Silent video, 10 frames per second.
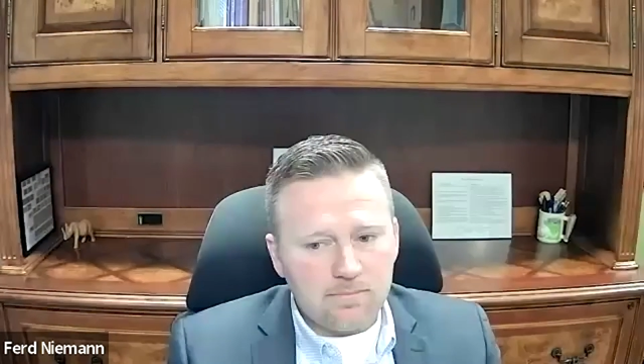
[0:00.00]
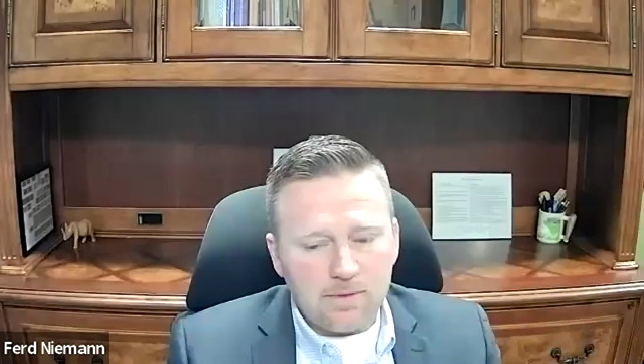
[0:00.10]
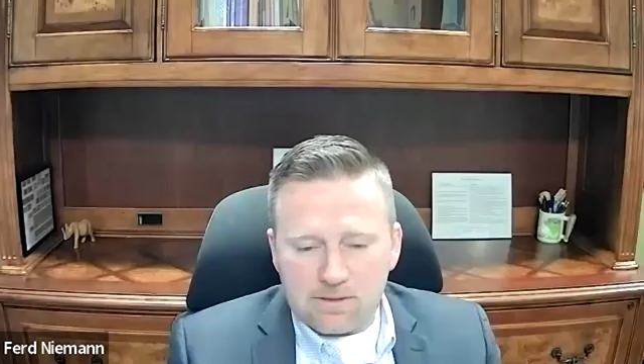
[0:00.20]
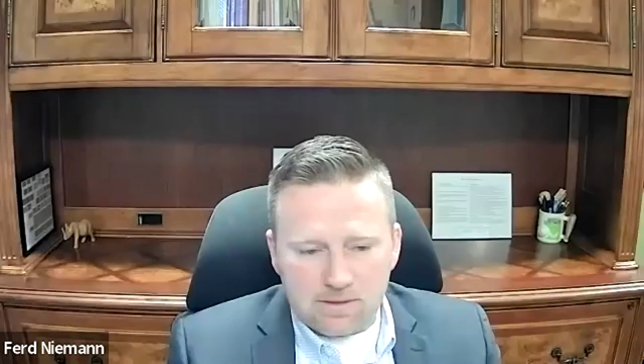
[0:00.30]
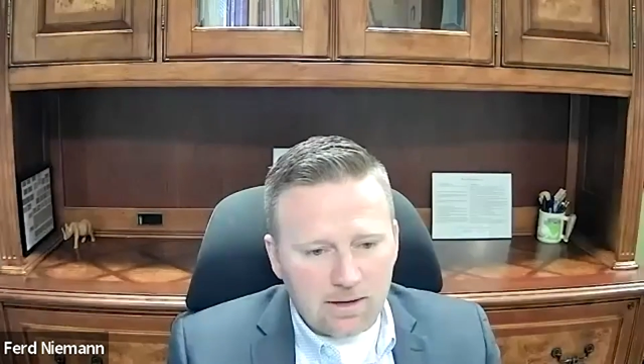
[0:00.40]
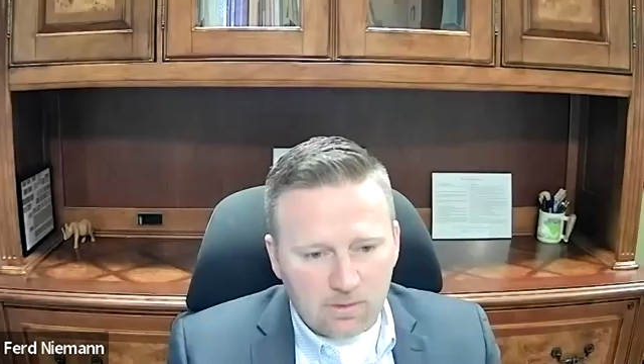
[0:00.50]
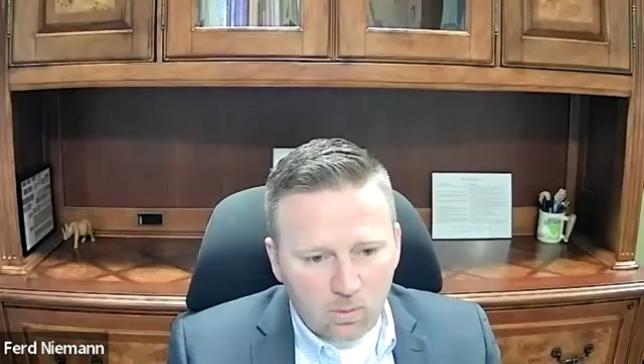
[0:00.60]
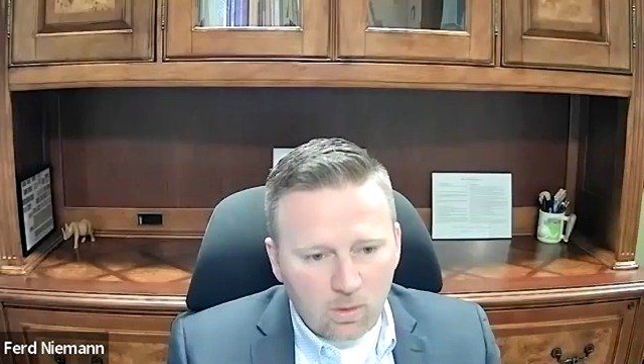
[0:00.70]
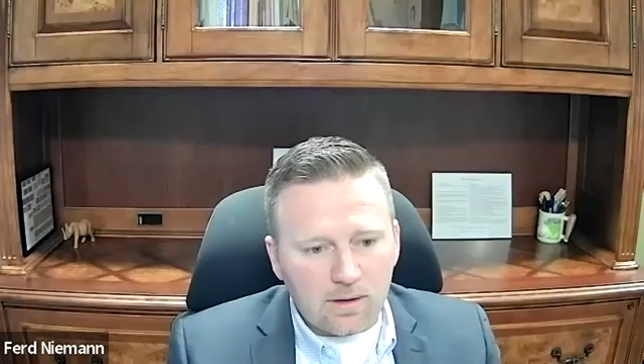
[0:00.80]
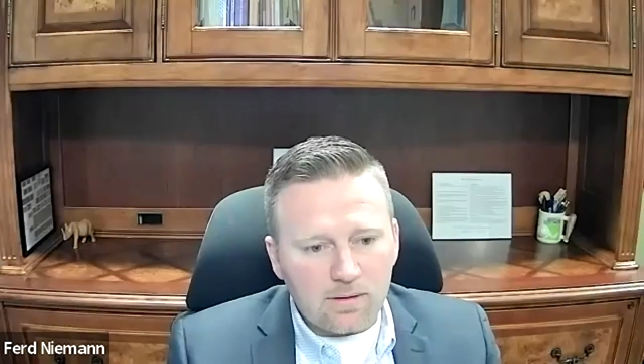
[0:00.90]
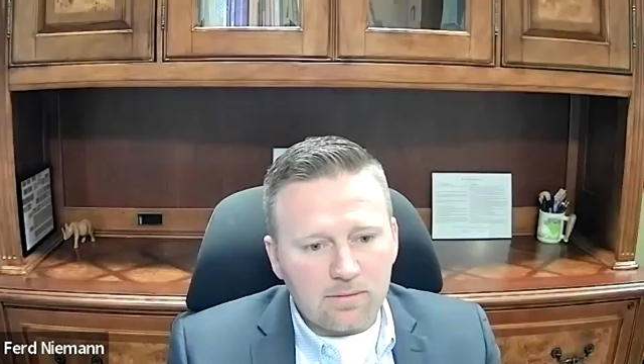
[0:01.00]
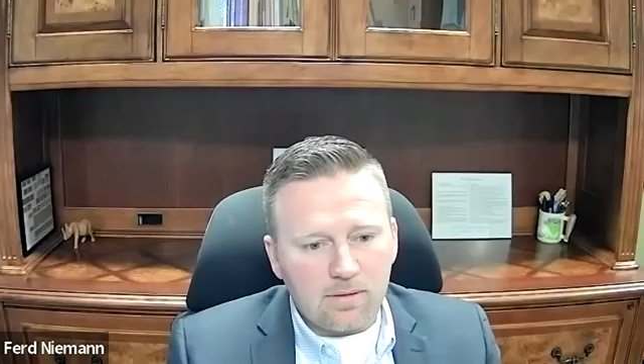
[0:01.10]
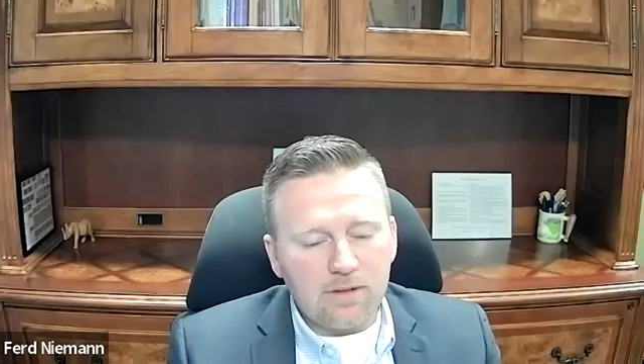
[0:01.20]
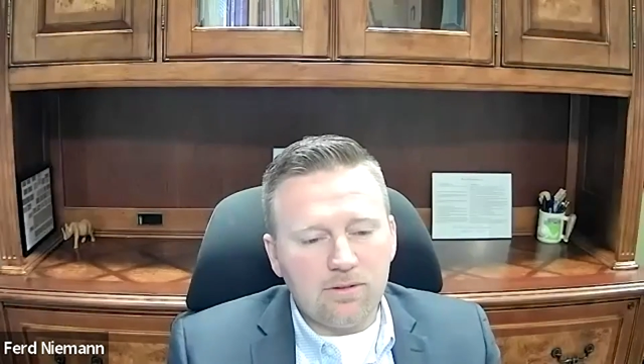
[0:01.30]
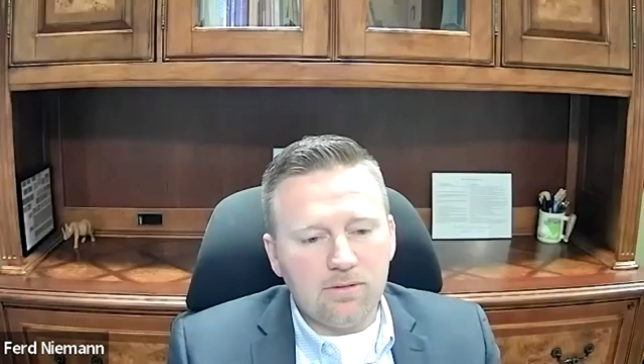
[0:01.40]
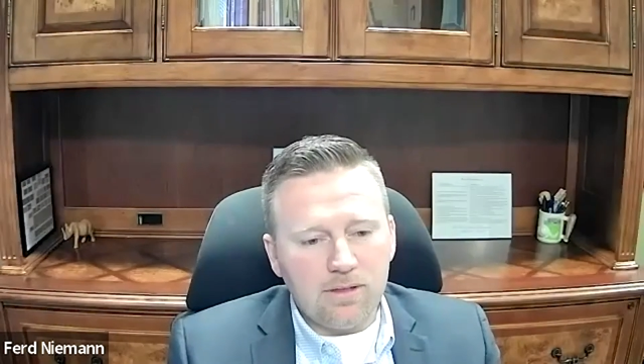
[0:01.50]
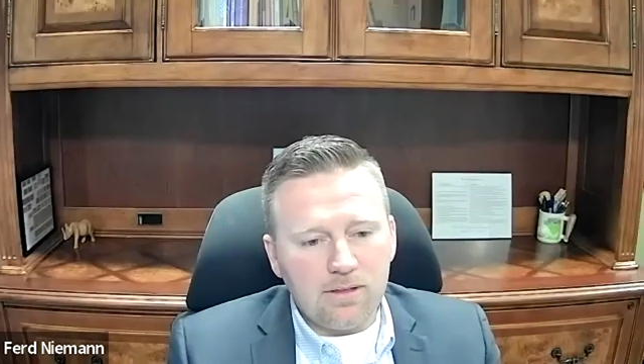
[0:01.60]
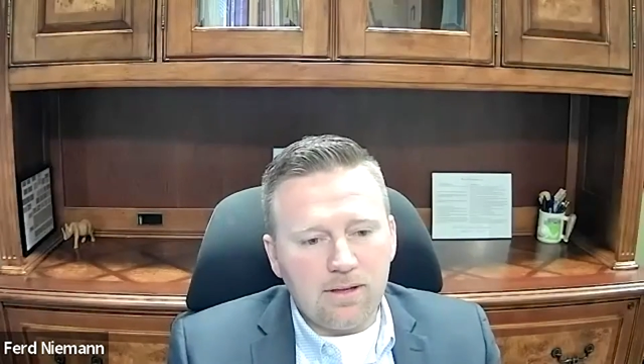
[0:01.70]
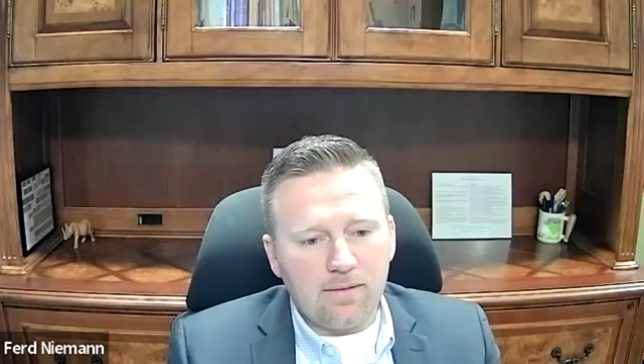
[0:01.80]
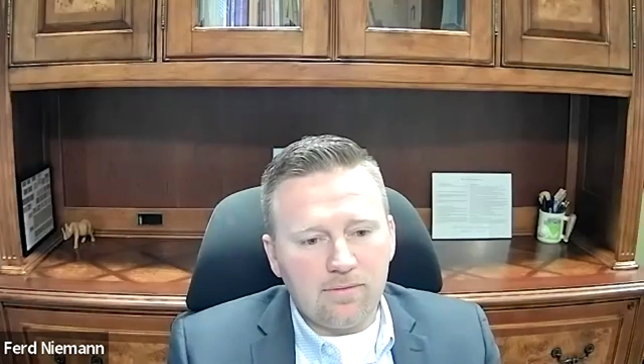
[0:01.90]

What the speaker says: it's not going to work, right? You need to have